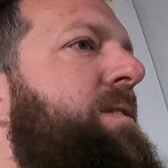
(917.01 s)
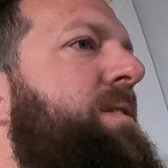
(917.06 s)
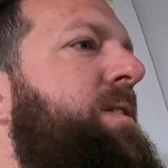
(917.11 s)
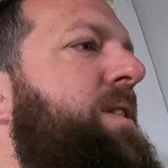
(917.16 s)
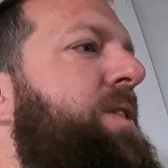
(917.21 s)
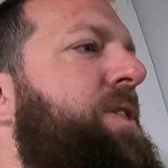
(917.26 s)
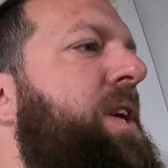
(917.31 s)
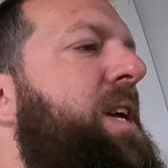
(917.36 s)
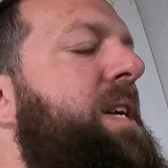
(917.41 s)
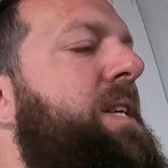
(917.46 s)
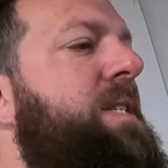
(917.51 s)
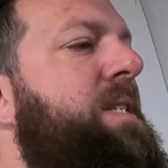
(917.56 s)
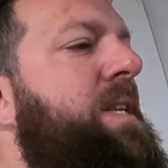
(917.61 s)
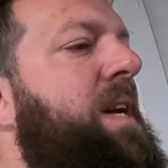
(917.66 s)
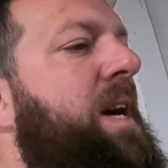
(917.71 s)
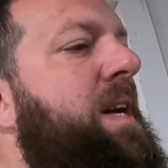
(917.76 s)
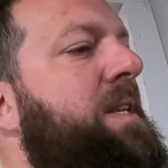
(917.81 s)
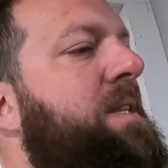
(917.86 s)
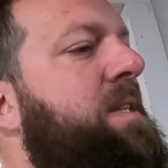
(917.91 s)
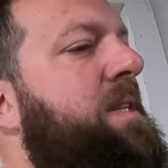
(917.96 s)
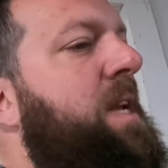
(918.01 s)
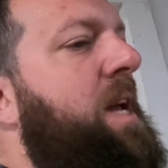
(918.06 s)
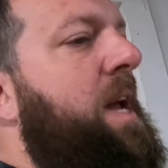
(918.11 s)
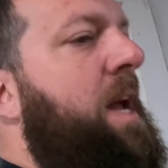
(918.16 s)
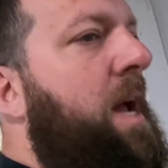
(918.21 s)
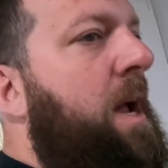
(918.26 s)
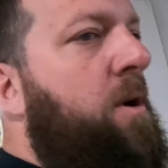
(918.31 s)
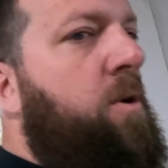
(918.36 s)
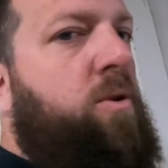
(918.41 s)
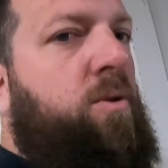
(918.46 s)
The thing's not
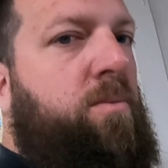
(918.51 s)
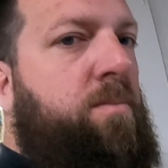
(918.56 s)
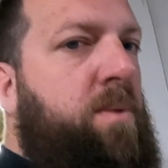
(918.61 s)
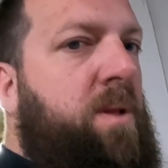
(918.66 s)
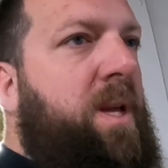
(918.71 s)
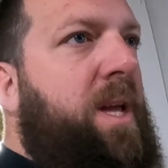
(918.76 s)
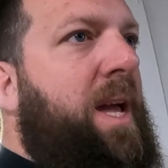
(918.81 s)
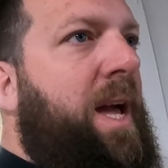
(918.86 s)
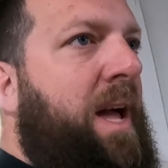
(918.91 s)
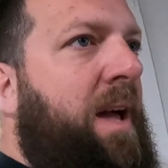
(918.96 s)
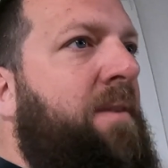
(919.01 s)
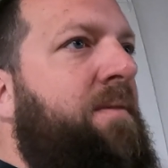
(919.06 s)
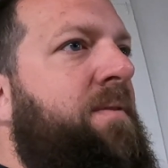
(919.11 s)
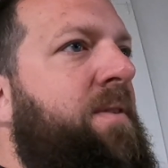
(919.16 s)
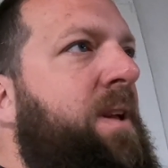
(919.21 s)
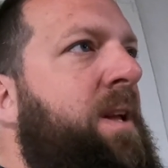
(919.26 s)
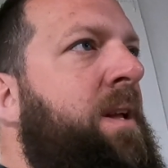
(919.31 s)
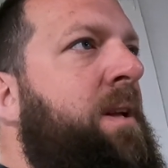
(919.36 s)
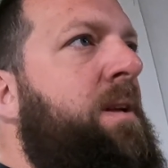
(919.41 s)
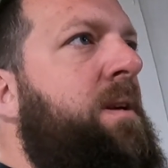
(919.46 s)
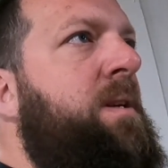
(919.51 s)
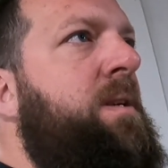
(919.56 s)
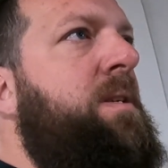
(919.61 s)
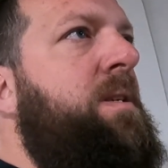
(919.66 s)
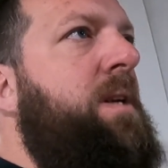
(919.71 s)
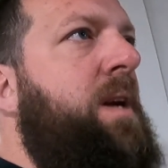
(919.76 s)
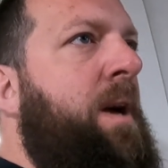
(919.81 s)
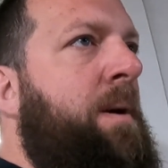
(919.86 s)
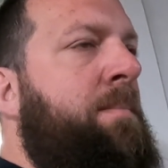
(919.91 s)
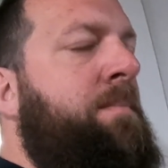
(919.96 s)
terribly heavy
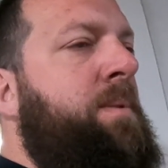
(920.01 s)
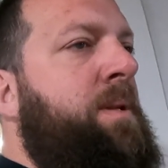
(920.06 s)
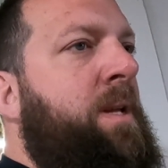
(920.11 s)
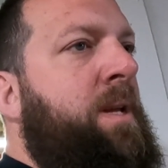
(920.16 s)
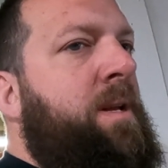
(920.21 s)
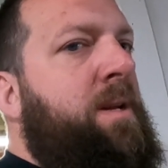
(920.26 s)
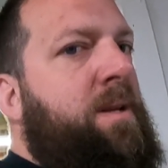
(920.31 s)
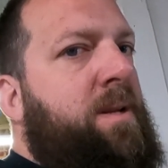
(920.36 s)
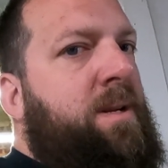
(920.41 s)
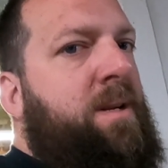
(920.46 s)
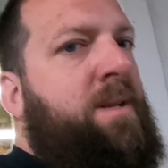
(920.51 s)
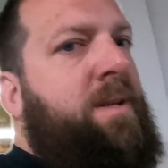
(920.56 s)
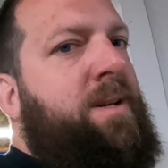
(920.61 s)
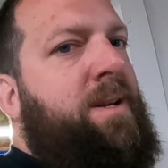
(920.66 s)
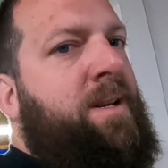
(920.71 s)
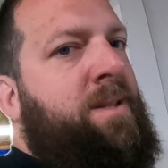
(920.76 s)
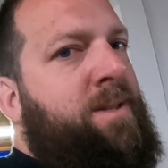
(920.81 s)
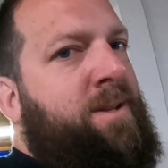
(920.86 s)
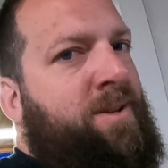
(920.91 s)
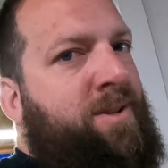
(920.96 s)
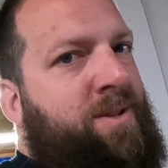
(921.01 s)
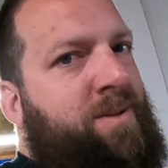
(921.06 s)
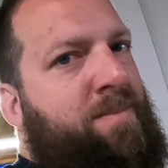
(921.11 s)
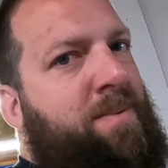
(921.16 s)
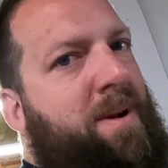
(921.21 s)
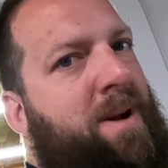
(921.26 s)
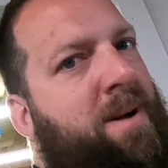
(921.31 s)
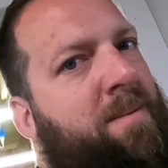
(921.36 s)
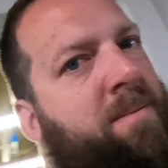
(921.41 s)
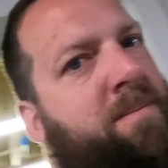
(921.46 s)
empty, and there's the
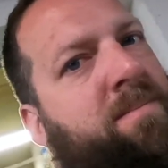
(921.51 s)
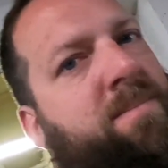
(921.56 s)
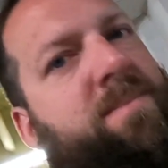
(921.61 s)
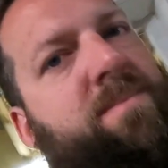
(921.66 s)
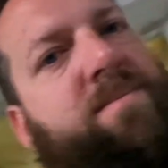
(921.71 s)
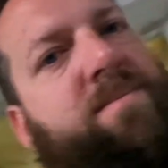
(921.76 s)
problem.